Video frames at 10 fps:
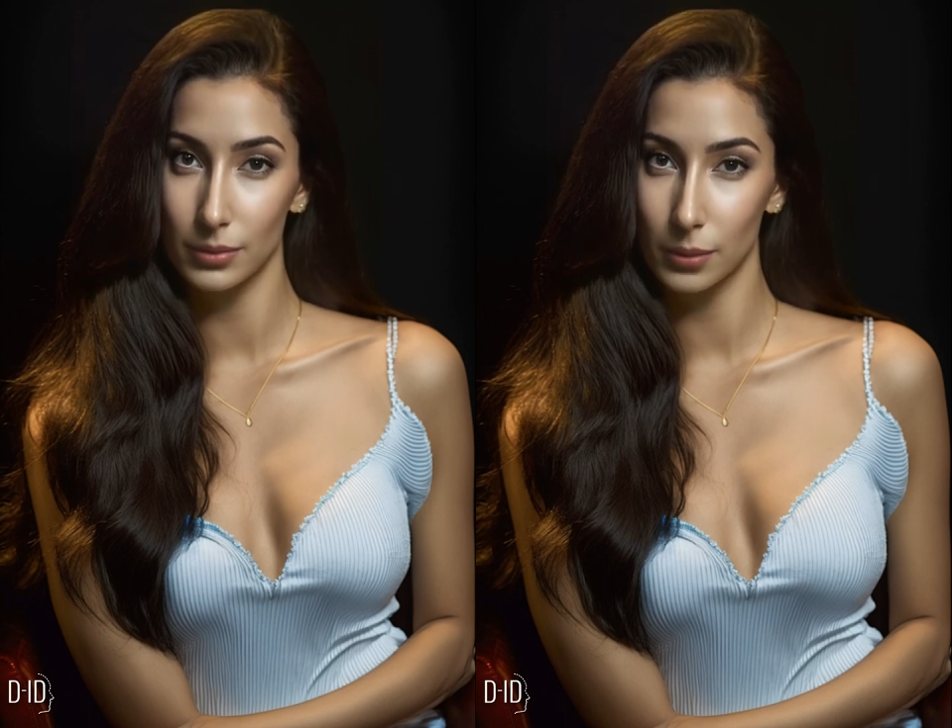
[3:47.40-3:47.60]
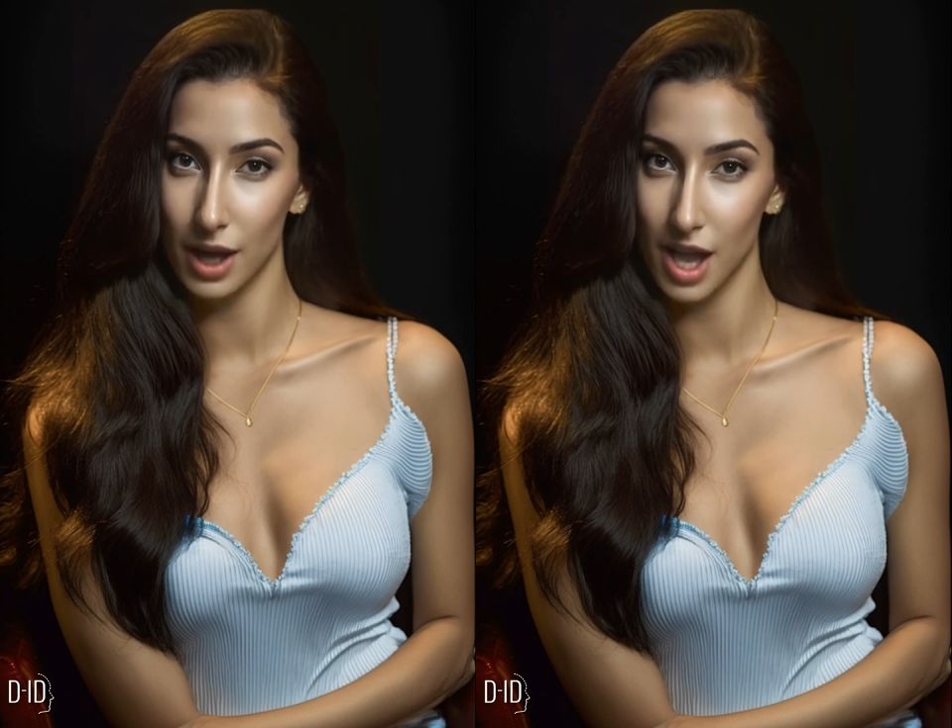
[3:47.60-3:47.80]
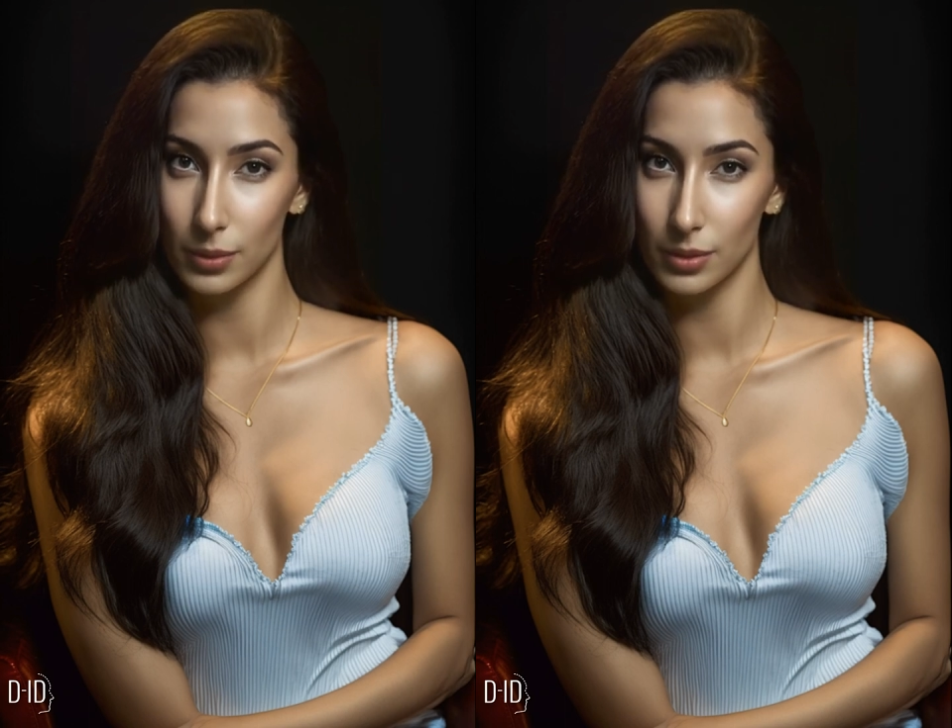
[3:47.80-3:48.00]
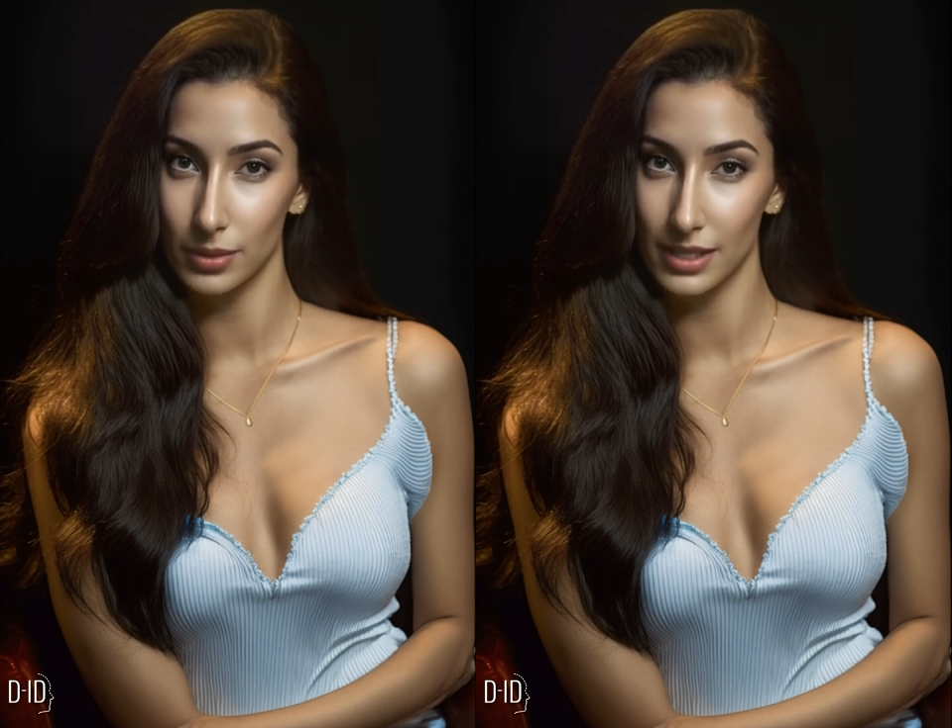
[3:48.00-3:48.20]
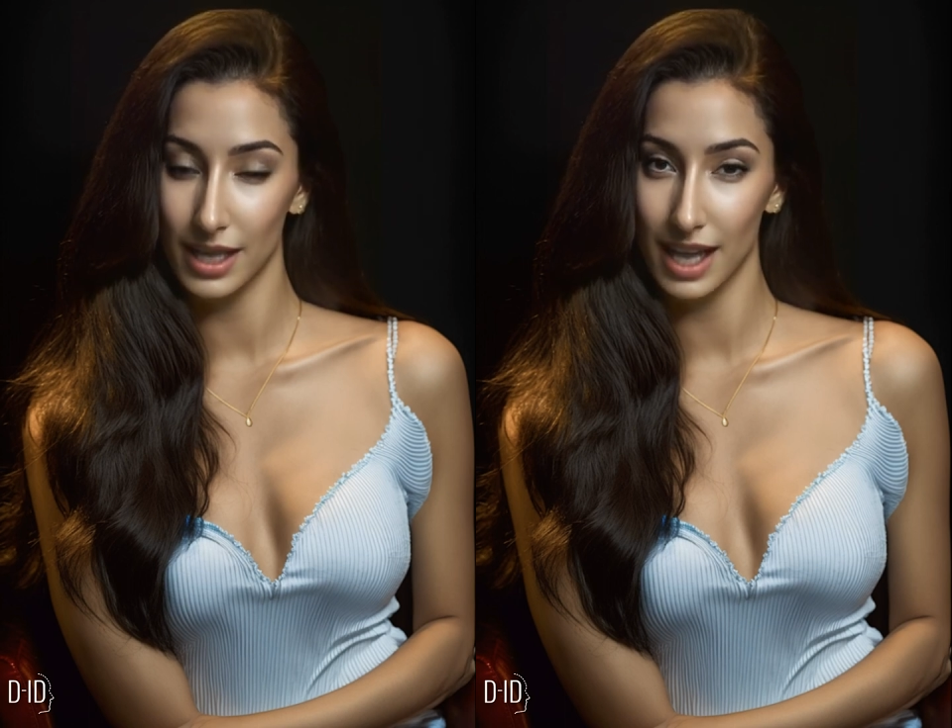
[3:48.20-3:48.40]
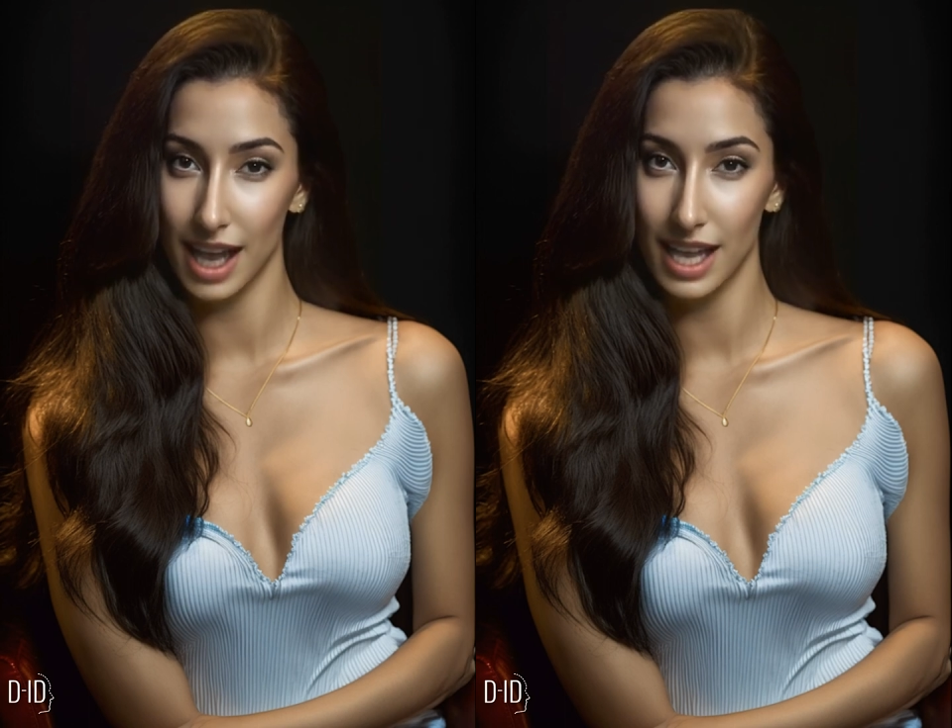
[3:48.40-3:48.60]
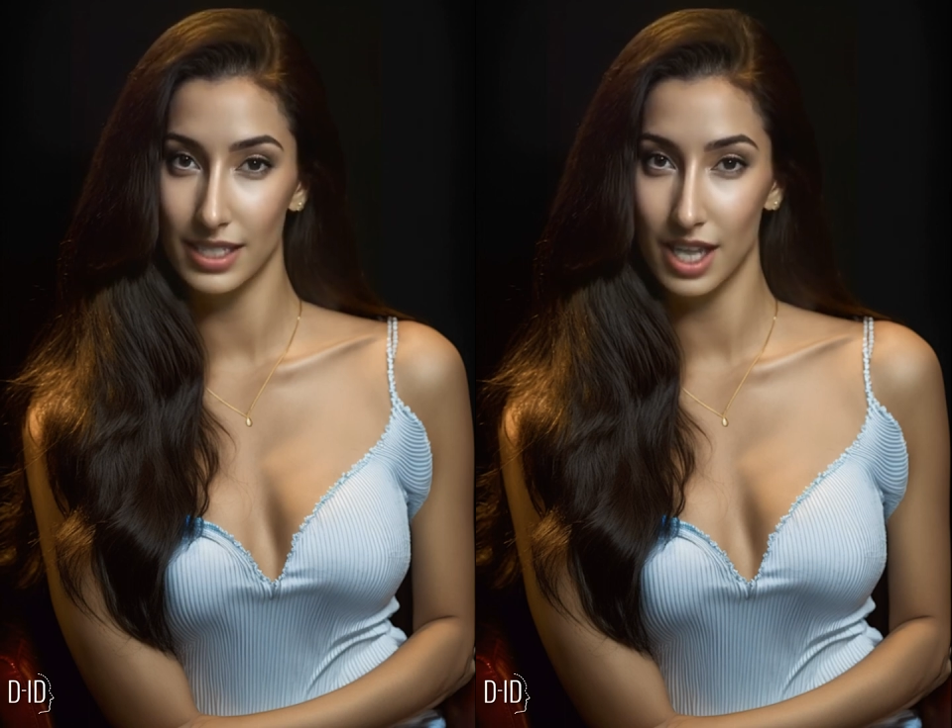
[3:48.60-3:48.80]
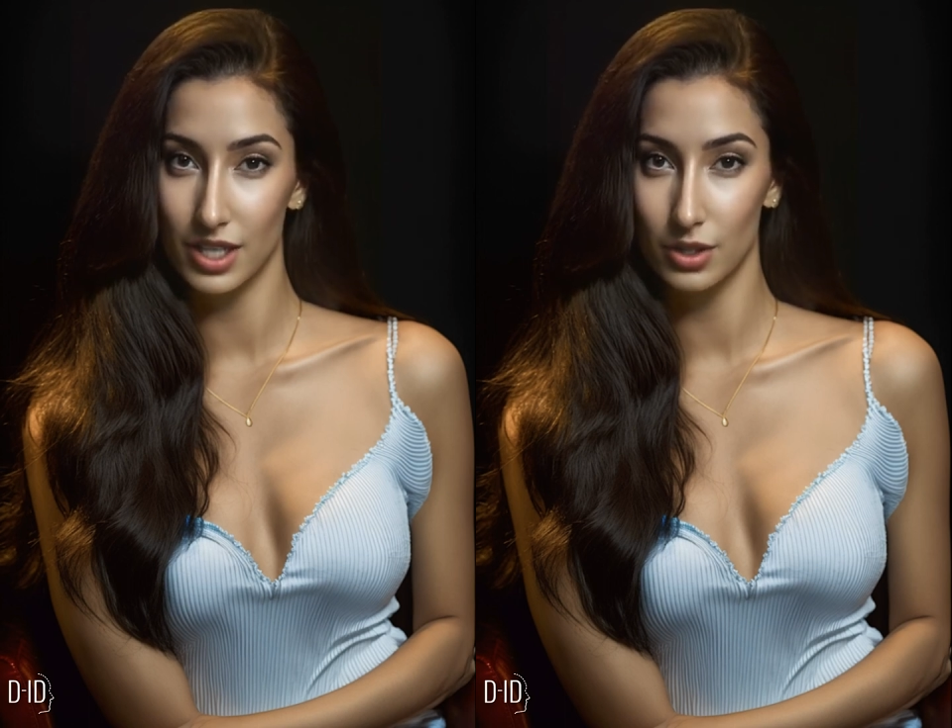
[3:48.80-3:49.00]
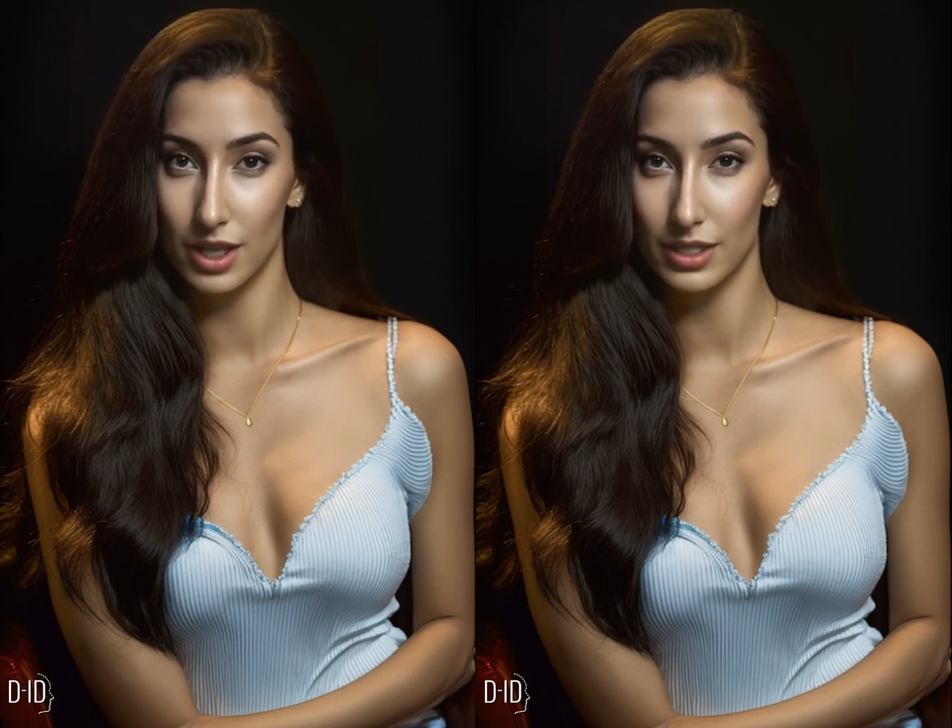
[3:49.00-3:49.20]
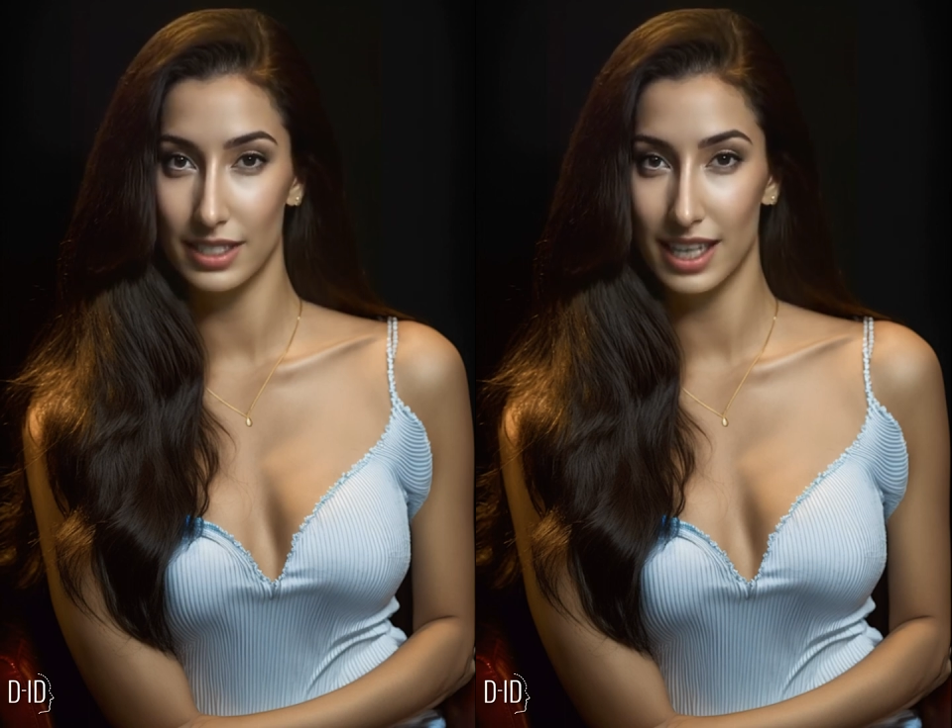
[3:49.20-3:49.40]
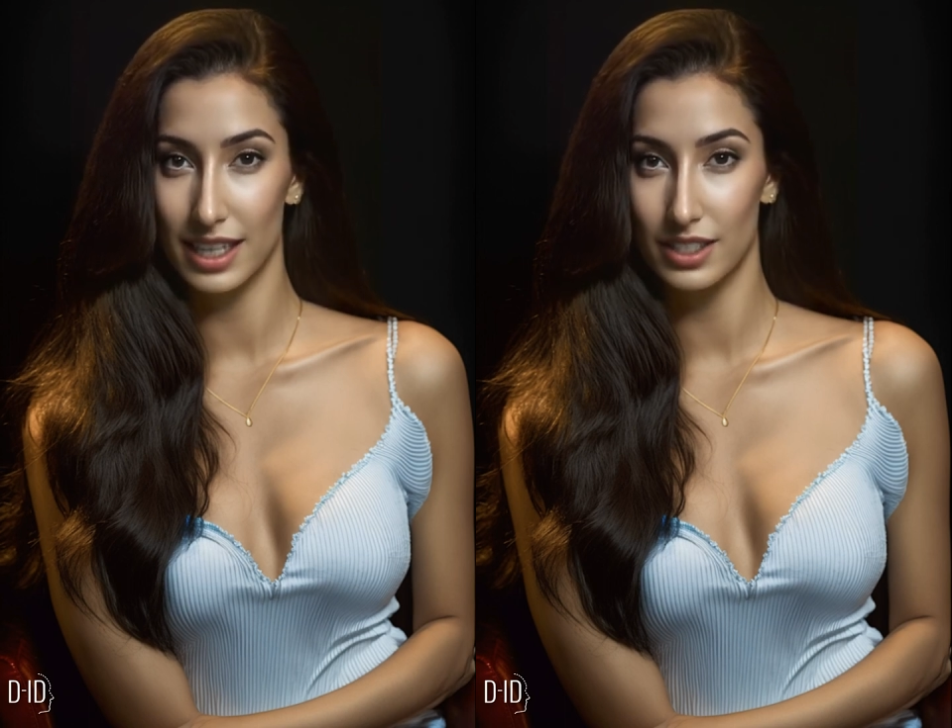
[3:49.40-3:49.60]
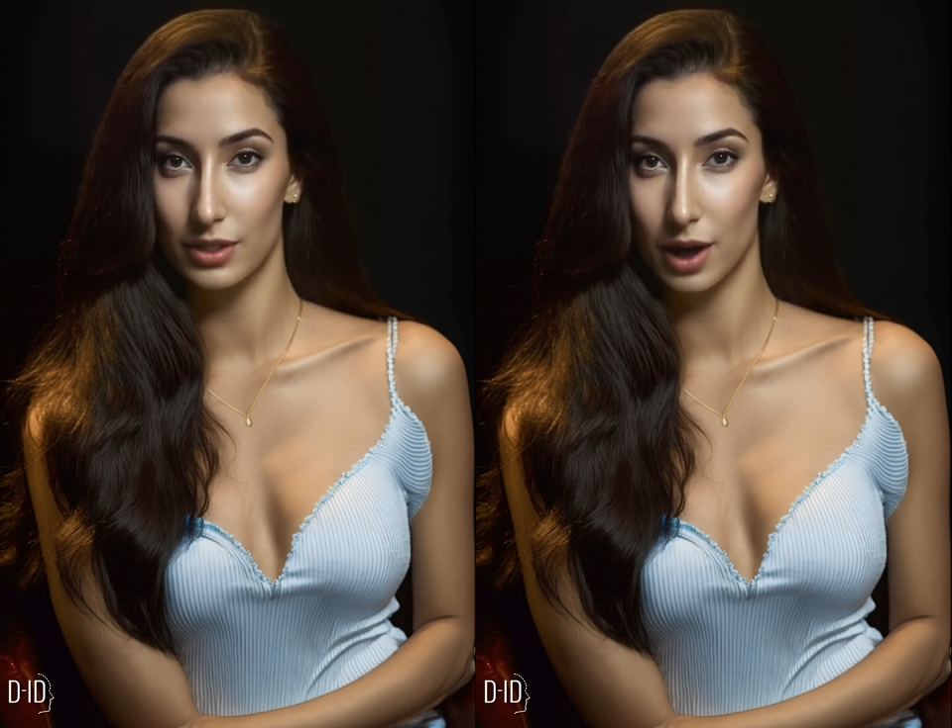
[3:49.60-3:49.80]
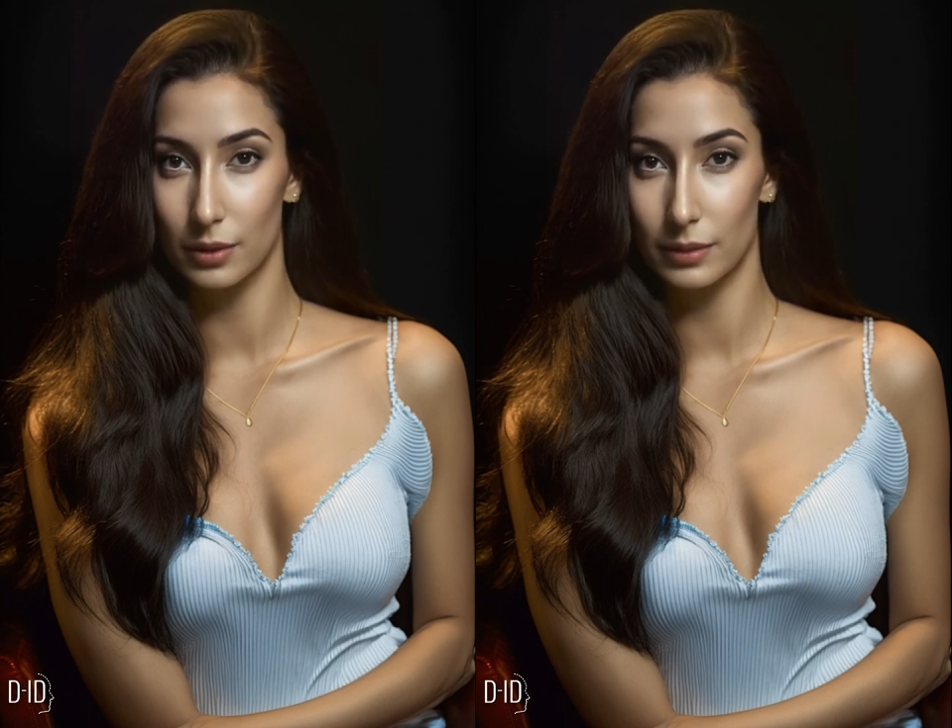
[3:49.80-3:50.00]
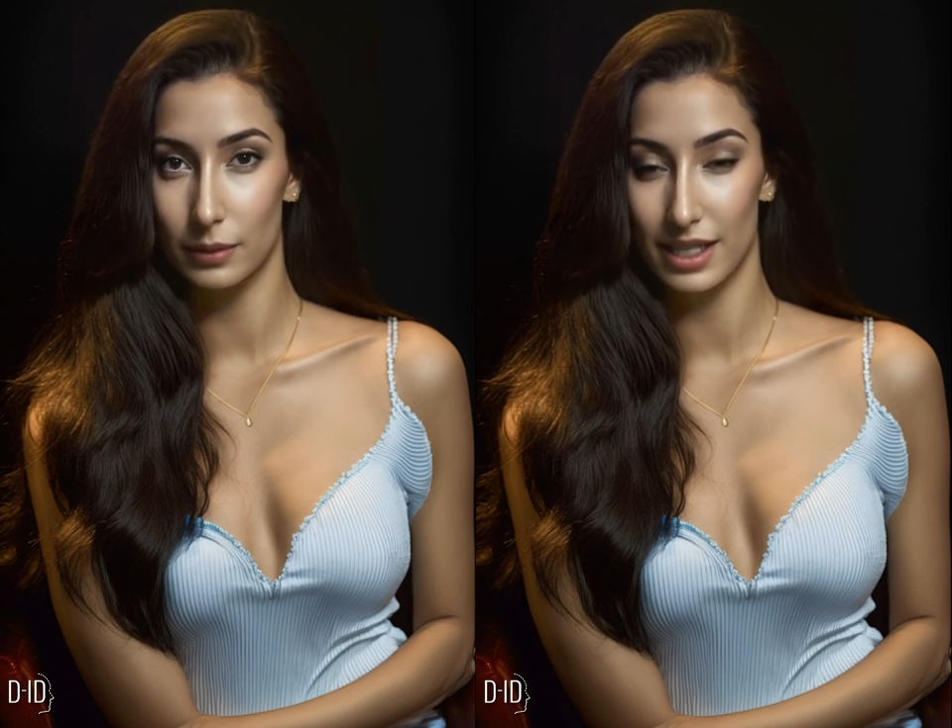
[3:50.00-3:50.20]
Bakhmut, an industrial city surrounded